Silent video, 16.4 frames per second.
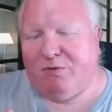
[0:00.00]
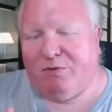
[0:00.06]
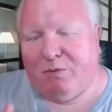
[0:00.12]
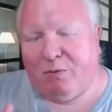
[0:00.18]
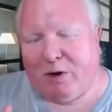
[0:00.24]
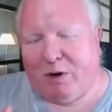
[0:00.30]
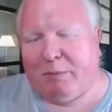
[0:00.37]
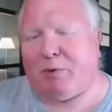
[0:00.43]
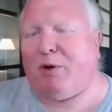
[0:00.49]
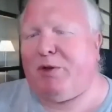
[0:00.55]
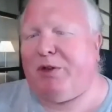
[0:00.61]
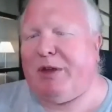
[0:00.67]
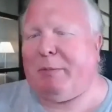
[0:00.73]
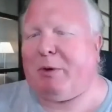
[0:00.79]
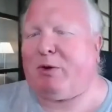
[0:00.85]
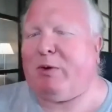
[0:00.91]
liberal
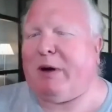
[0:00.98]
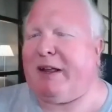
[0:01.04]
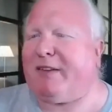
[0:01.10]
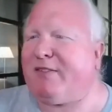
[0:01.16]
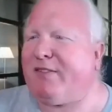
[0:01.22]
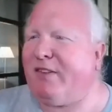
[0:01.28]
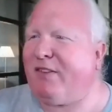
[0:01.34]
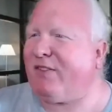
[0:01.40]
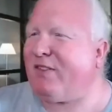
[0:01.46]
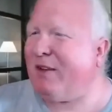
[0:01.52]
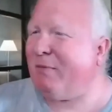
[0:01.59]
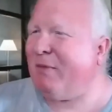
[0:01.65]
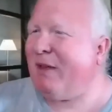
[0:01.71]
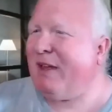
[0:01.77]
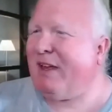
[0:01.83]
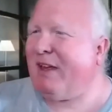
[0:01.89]
democratic
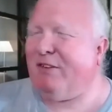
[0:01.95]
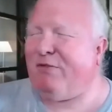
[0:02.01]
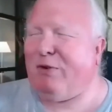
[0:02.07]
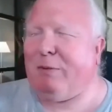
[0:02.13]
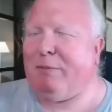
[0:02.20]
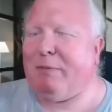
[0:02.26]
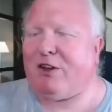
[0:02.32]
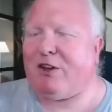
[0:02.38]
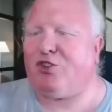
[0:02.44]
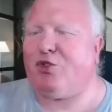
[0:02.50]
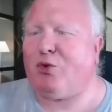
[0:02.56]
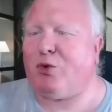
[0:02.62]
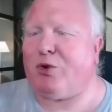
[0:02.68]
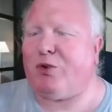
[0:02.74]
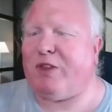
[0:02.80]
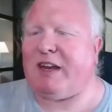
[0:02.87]
system if we make
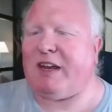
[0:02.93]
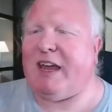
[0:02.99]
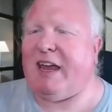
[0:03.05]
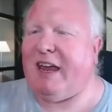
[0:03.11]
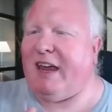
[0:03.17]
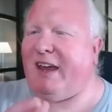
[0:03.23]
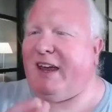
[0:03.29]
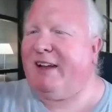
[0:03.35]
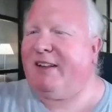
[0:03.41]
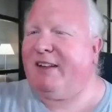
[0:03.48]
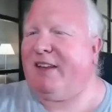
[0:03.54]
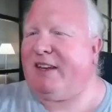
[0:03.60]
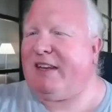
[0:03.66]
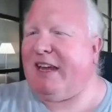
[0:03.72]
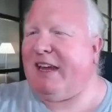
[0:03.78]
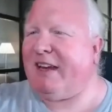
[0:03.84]
sure that the
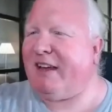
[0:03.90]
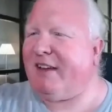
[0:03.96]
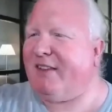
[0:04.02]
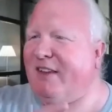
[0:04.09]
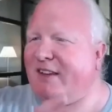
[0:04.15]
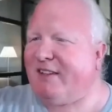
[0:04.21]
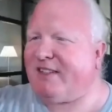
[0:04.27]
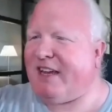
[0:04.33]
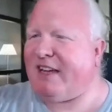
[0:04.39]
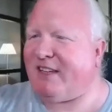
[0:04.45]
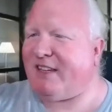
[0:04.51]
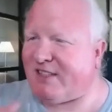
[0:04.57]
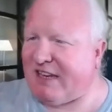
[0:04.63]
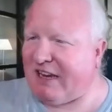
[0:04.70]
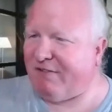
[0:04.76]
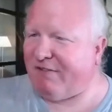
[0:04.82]
data is
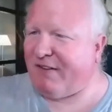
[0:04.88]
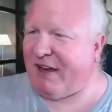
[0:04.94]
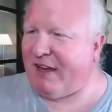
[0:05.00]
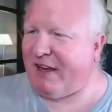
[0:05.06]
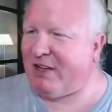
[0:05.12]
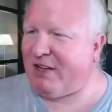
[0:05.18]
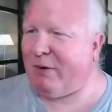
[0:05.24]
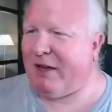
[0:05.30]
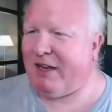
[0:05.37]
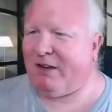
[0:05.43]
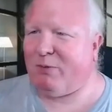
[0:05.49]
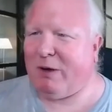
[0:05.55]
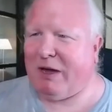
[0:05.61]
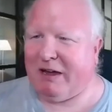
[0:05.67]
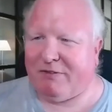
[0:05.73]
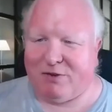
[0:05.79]
safe end to end.
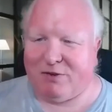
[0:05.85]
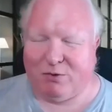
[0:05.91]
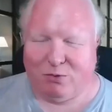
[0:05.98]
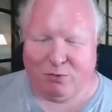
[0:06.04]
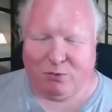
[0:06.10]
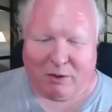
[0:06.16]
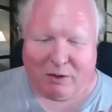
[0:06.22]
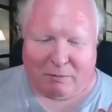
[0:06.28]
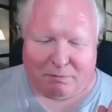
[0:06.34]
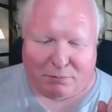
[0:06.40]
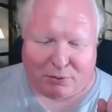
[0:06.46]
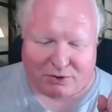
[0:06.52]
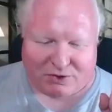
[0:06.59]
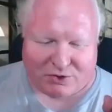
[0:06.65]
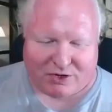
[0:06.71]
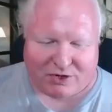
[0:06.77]
We have to
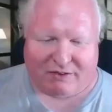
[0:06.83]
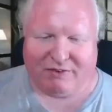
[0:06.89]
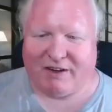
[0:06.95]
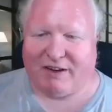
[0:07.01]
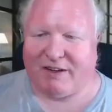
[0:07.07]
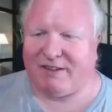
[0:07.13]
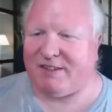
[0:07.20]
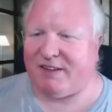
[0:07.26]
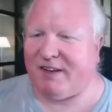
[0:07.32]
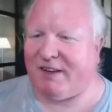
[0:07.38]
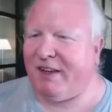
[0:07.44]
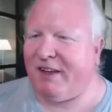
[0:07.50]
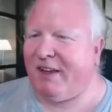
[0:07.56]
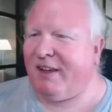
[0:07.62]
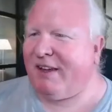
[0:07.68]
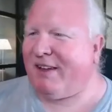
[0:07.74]
put certificates in,
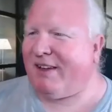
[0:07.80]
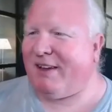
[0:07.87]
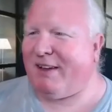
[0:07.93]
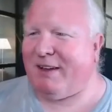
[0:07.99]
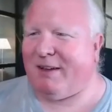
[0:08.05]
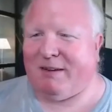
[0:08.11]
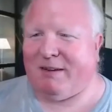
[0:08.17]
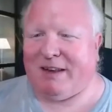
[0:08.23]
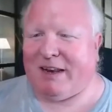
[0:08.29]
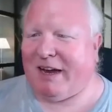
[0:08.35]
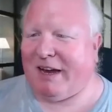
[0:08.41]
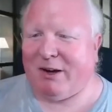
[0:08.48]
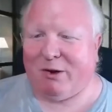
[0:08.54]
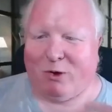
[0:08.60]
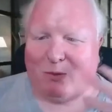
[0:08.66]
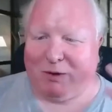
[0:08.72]
and
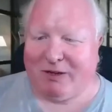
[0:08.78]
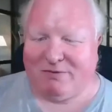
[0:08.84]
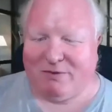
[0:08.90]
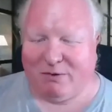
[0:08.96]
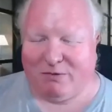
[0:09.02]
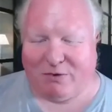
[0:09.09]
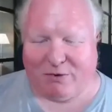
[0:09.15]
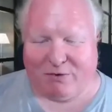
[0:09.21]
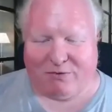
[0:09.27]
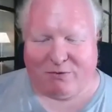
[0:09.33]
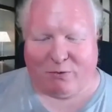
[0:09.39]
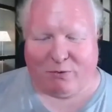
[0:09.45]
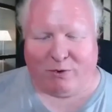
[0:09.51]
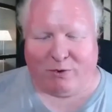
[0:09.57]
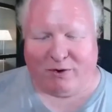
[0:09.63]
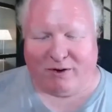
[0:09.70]
I'd always vote
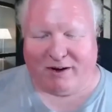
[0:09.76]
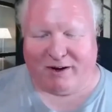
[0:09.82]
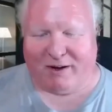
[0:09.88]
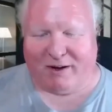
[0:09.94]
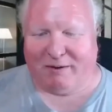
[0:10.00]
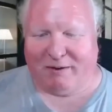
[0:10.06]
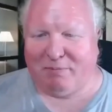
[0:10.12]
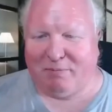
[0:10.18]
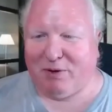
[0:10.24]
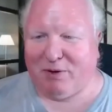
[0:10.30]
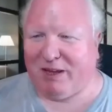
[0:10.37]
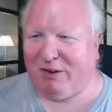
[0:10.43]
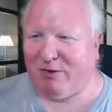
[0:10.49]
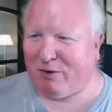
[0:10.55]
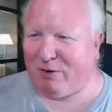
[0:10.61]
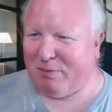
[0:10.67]
for
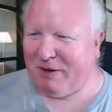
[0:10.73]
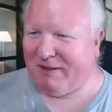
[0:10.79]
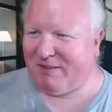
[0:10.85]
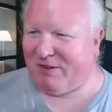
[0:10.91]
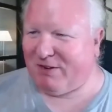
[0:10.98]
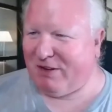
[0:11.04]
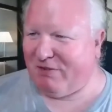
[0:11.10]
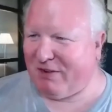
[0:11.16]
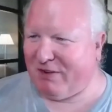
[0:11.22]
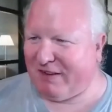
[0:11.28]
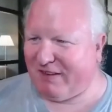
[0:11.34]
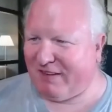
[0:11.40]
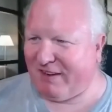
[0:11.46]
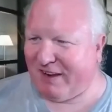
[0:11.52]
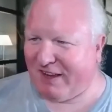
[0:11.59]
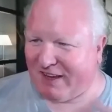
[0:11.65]
putting European
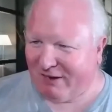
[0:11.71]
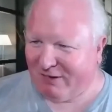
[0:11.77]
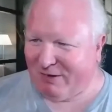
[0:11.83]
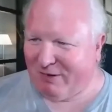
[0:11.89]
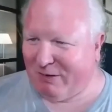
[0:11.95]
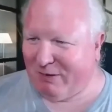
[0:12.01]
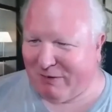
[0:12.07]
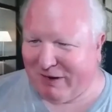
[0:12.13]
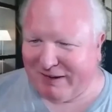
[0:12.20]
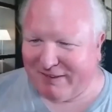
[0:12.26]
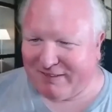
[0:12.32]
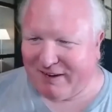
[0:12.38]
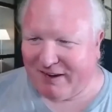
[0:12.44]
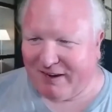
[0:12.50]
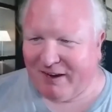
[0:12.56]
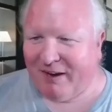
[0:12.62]
certificates in, like you do at
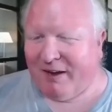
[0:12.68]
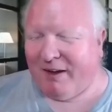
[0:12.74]
WISeKey.